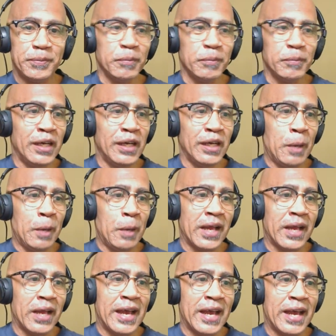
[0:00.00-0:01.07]

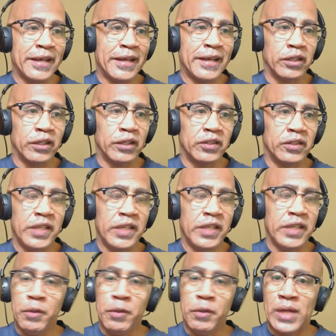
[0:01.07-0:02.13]
And today
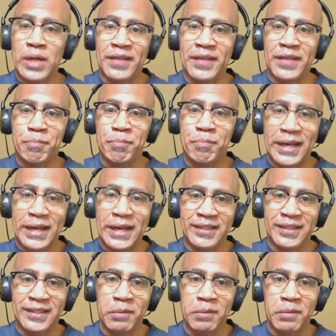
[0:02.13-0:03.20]
we don't have any
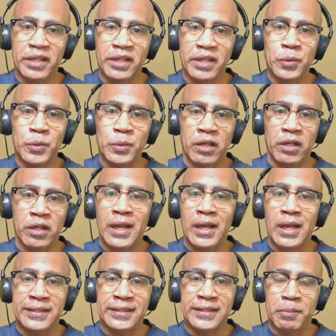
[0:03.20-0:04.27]
pricing, but here's what an
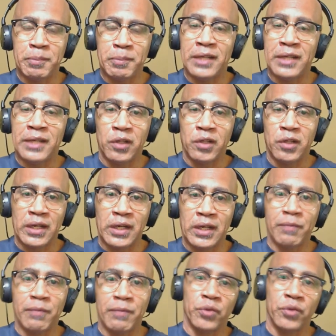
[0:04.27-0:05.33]
all-access pass would look
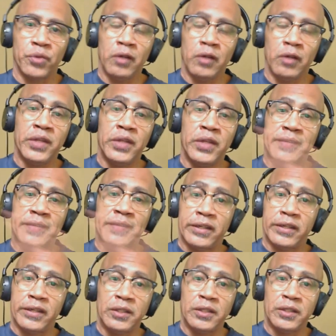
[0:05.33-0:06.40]
like, which would include the entire
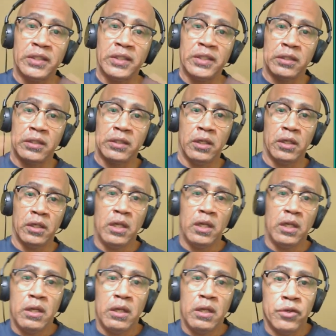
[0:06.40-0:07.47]
series.
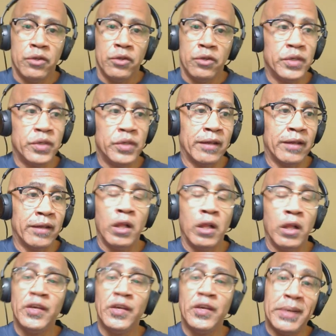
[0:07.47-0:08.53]
You'd get all the
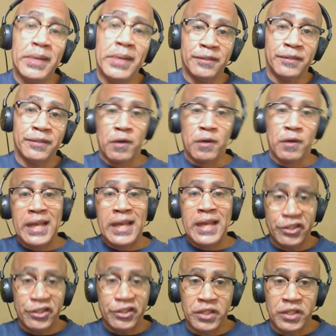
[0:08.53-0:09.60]
replays from
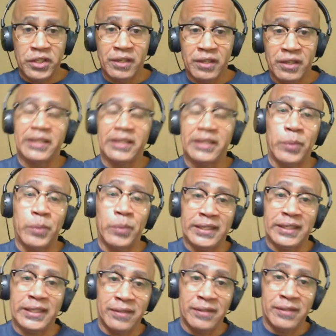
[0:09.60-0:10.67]
last year as well
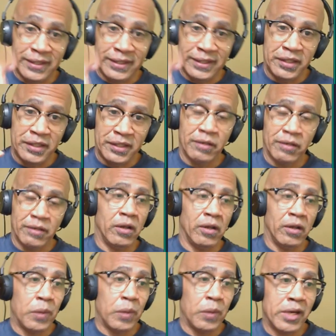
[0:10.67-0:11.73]
as this year, all the
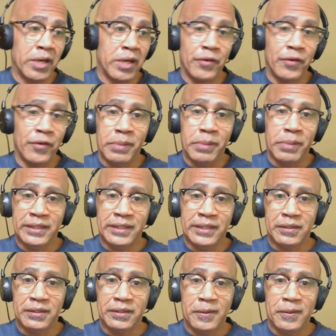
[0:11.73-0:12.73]
webinar replays.